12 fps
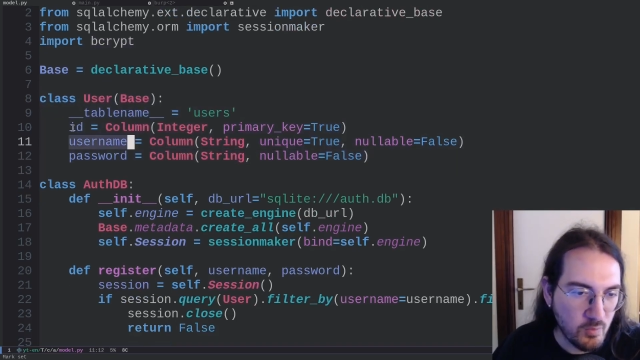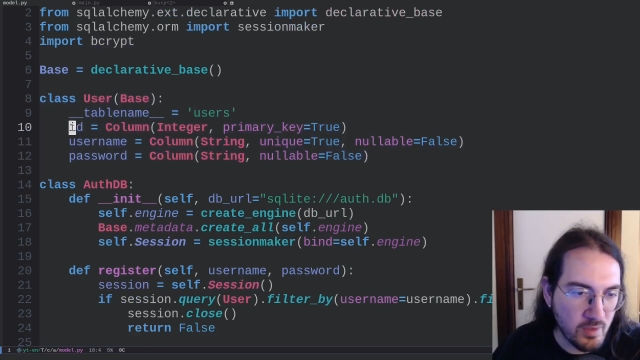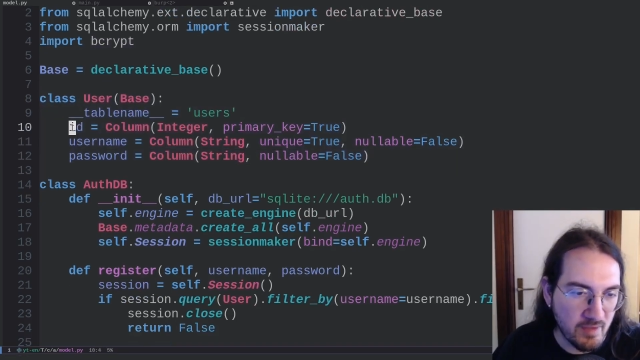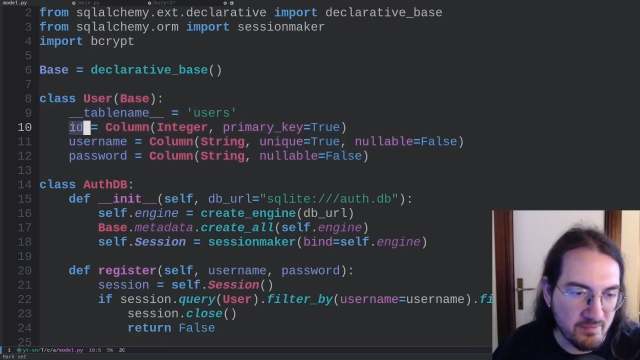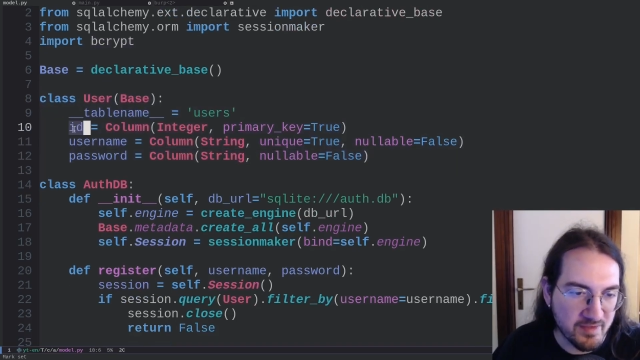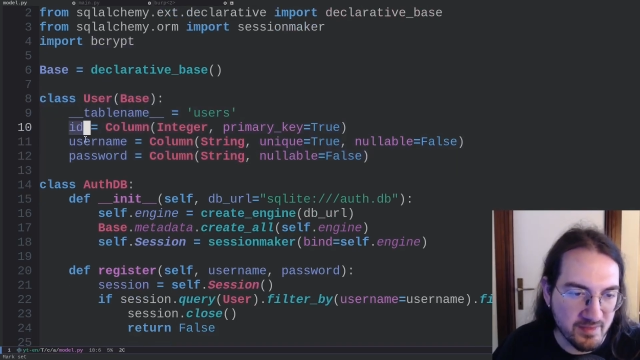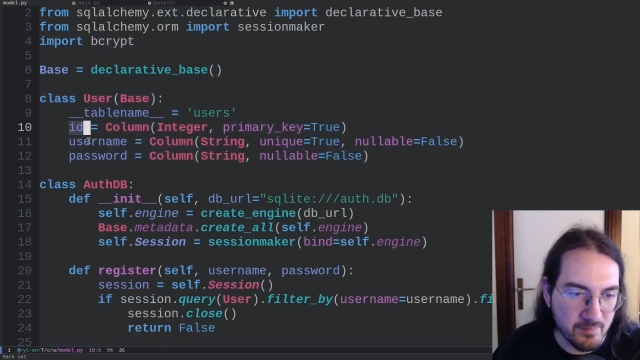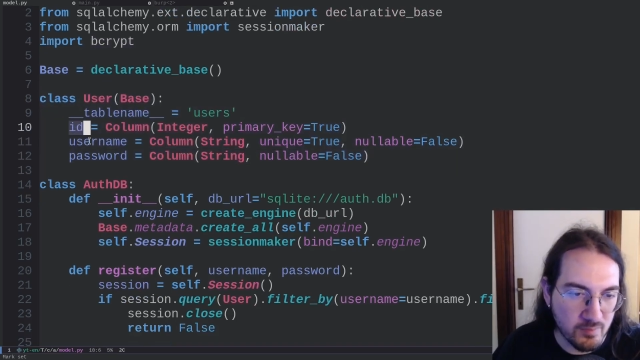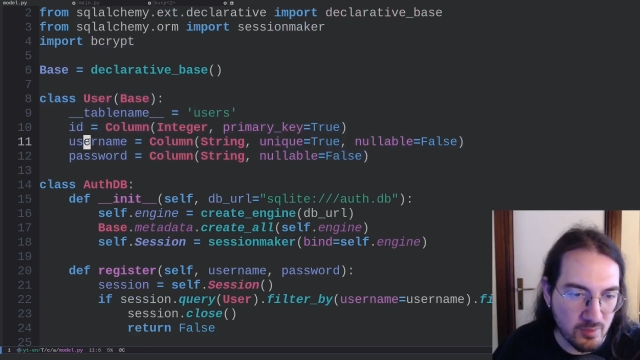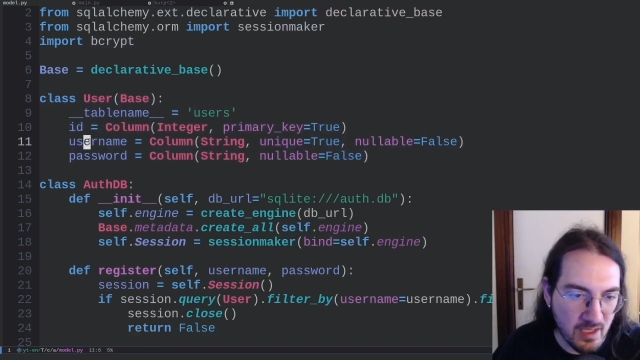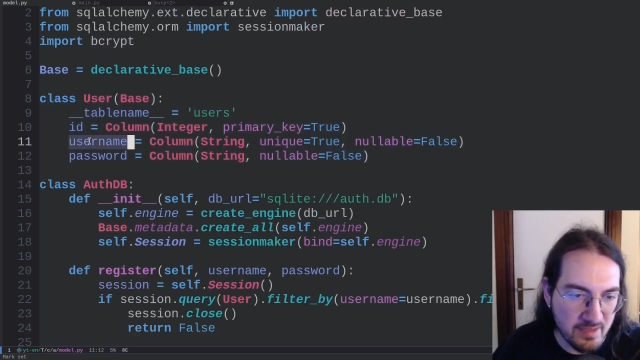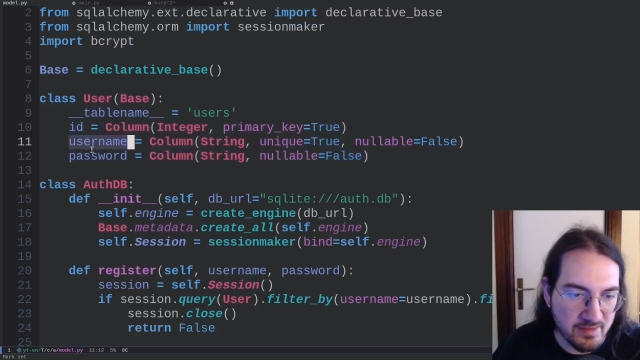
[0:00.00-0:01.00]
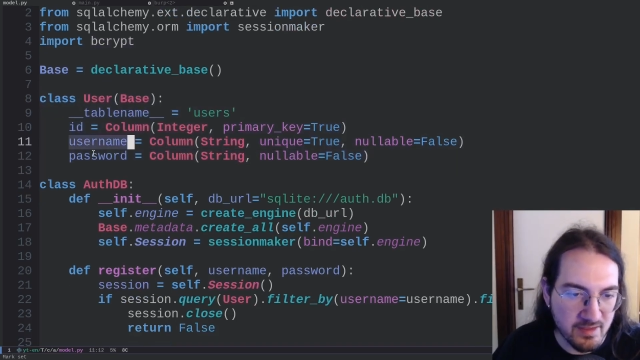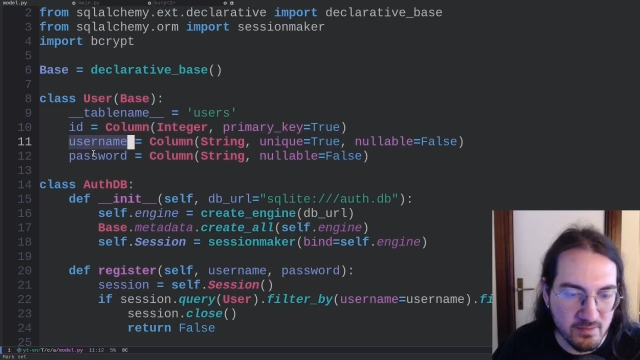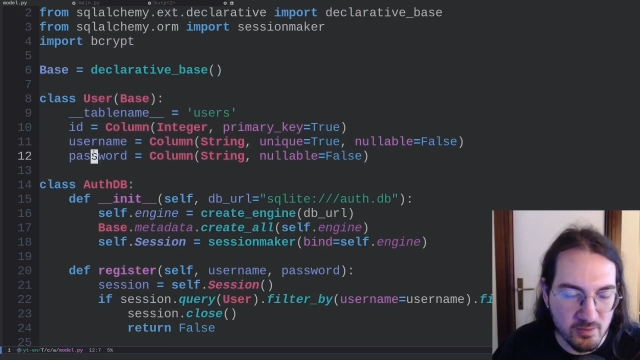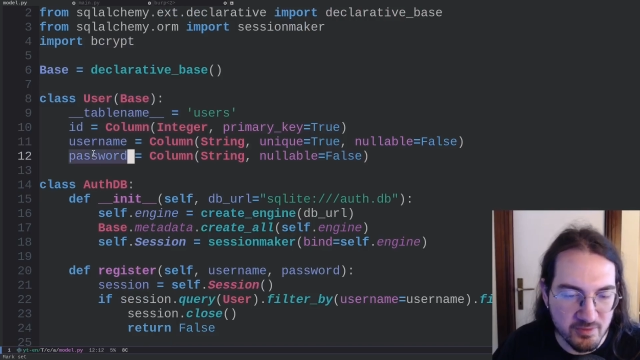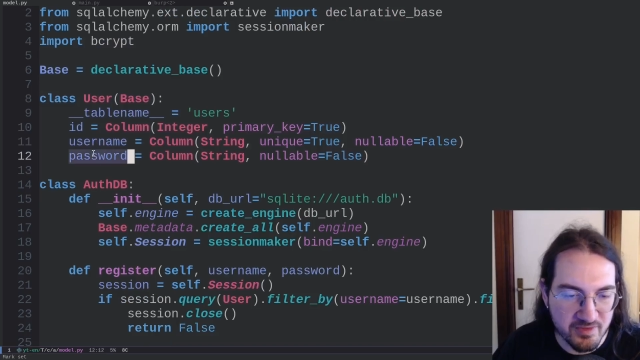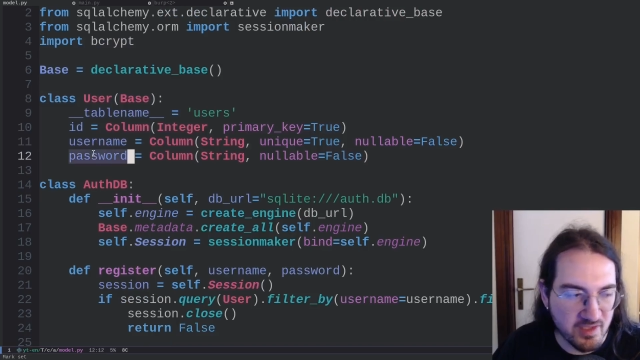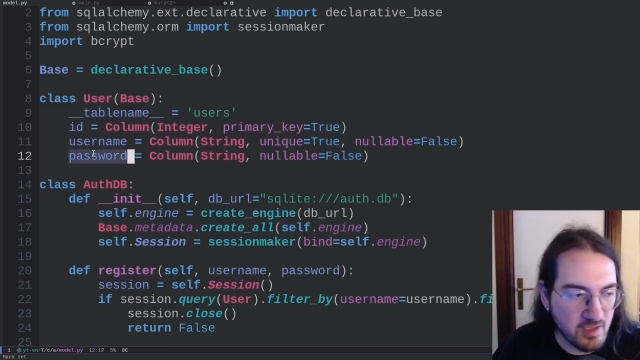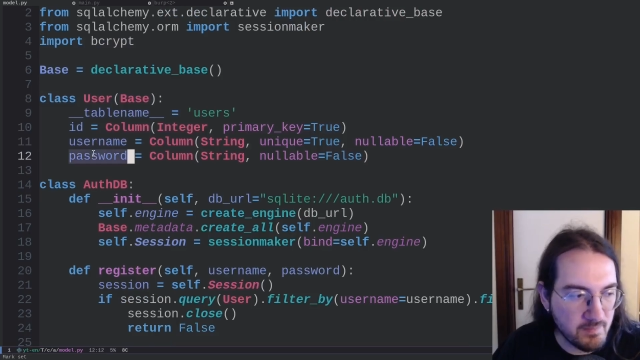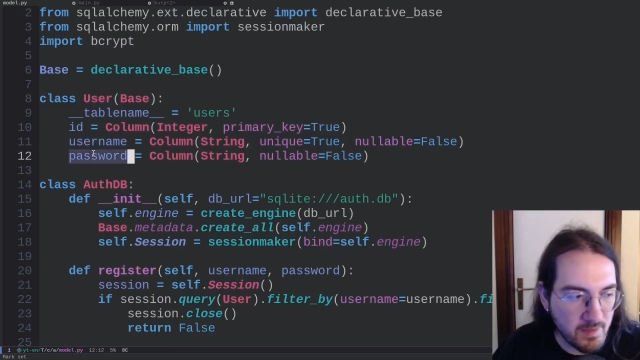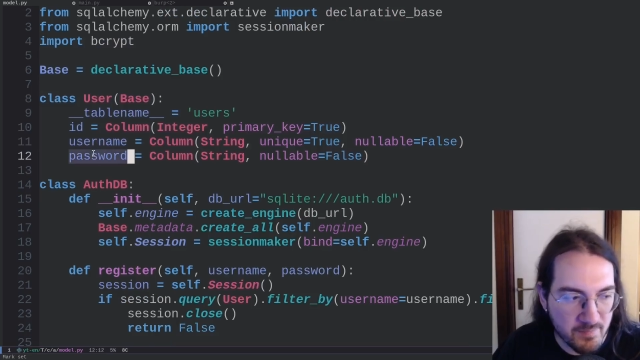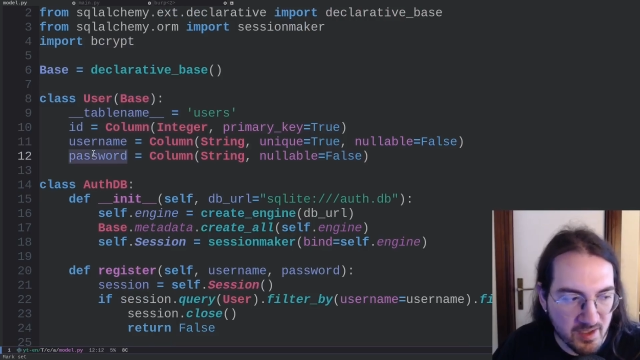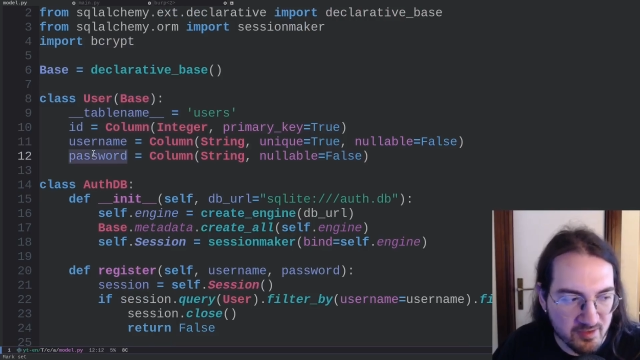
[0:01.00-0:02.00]
We have a simple ID,
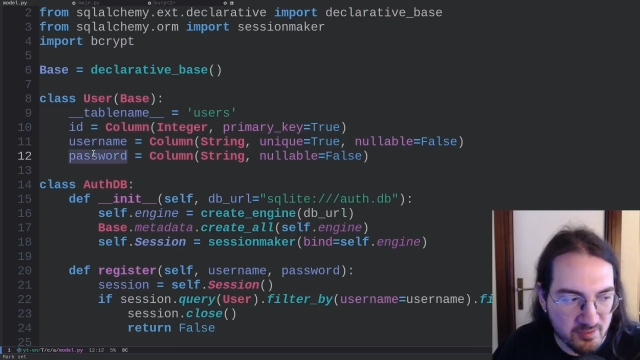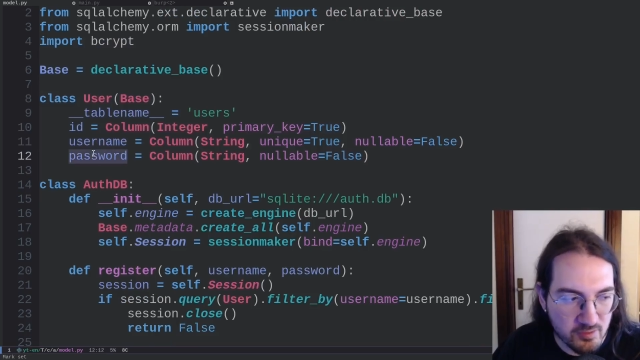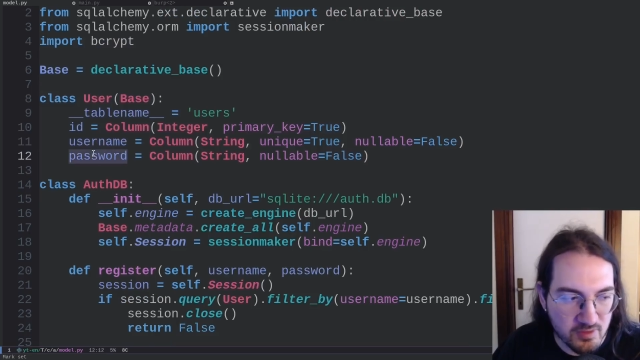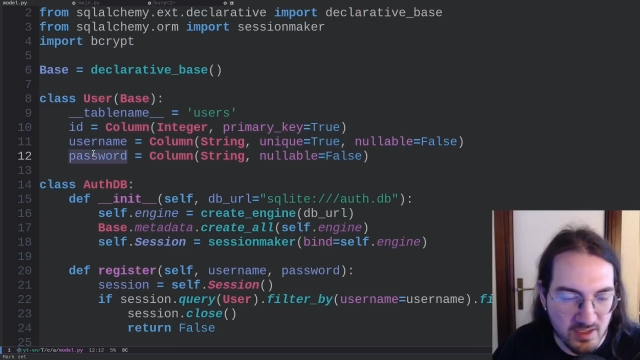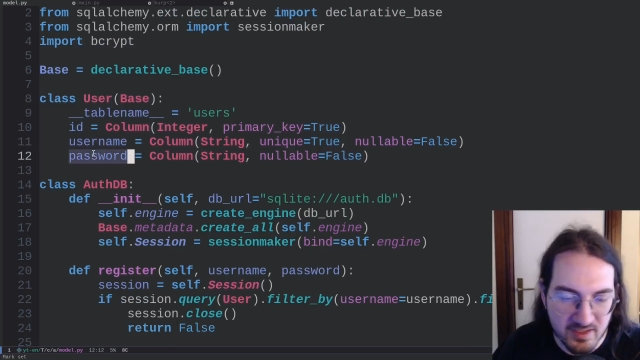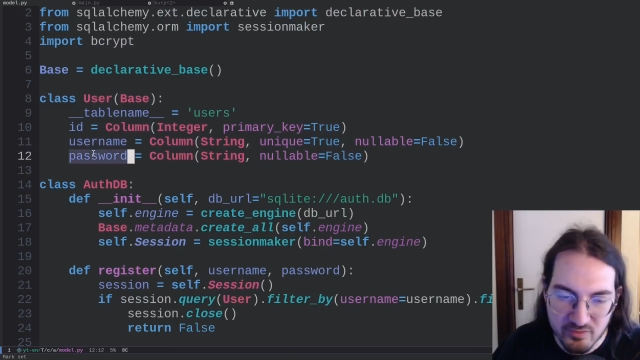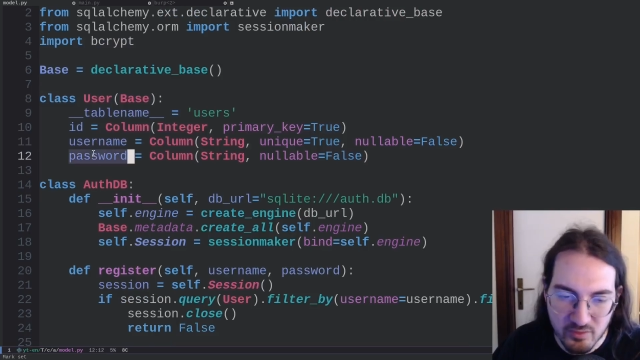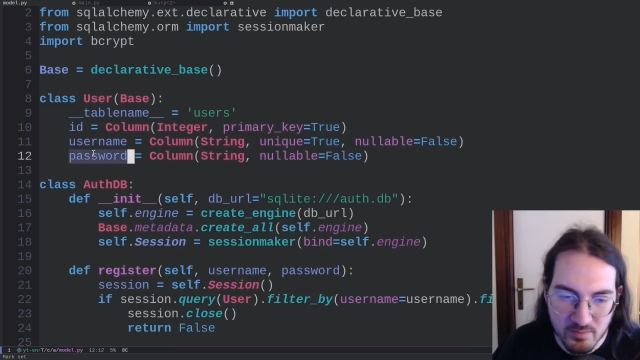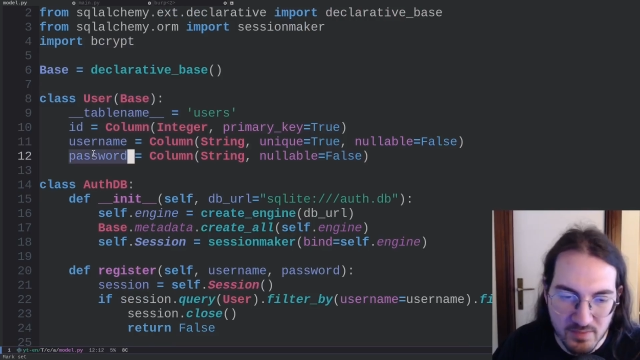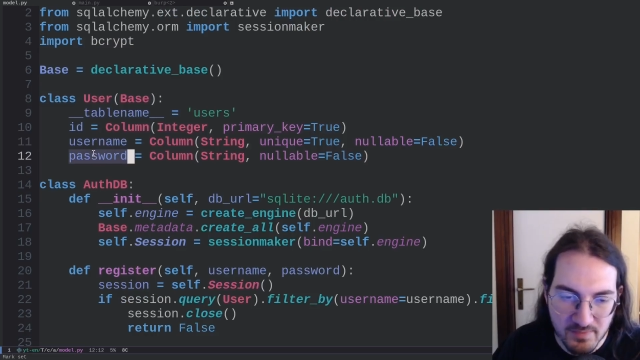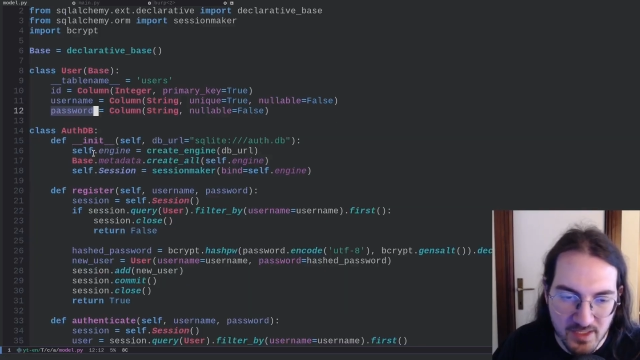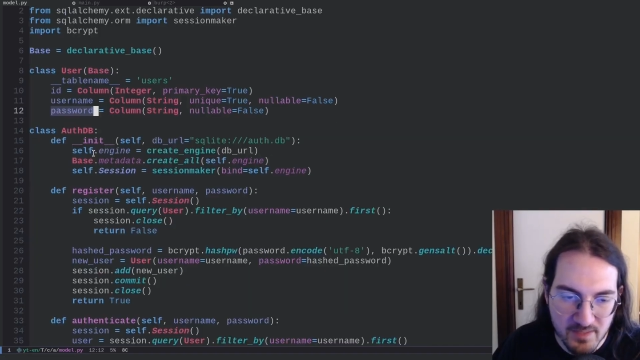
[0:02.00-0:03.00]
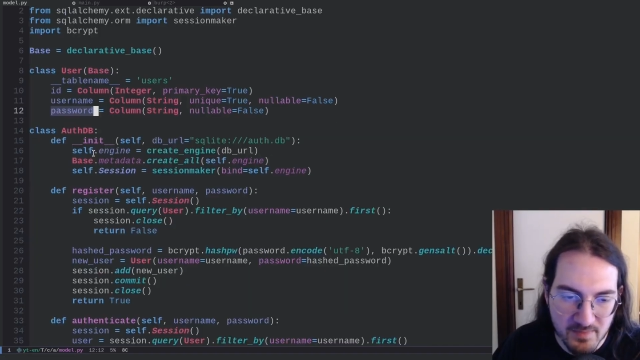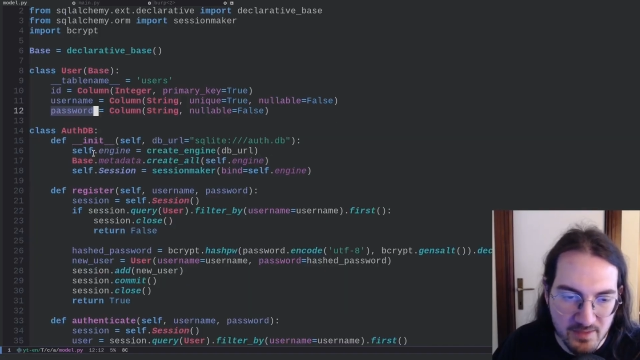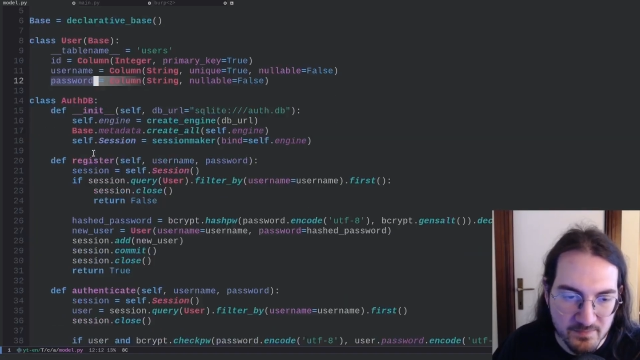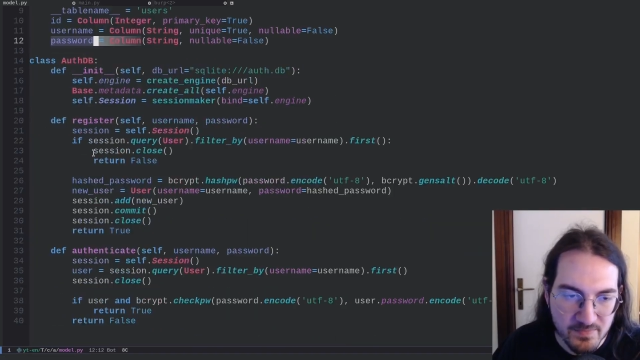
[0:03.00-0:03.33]
username and password, extremely minimal.